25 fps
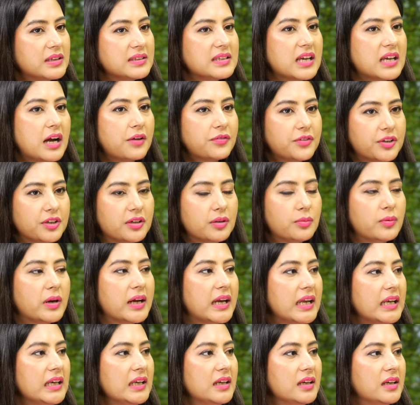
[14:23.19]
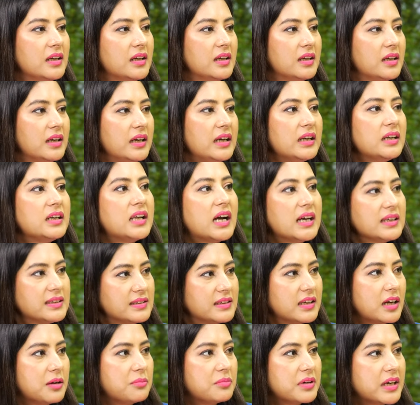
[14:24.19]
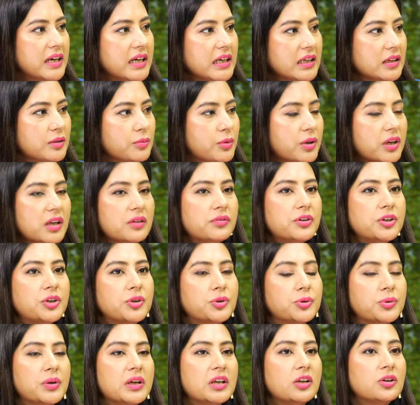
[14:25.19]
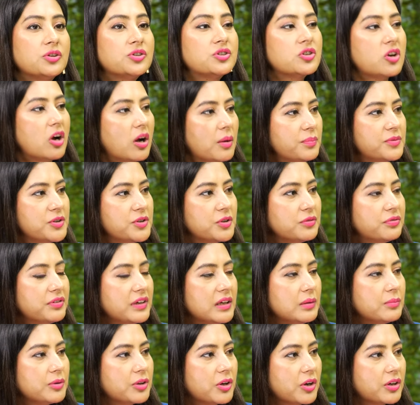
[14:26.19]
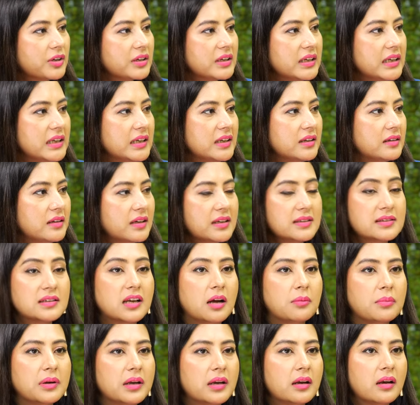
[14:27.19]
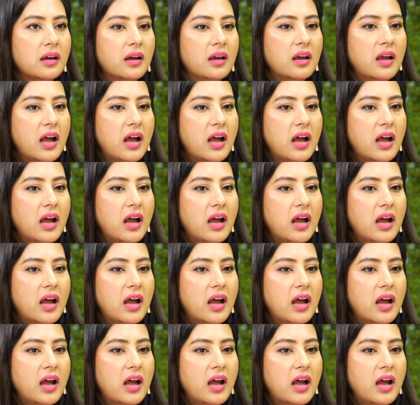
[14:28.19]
Because after a while, it does come, right? Whatever you do in your jobs, you feel monotony has come in.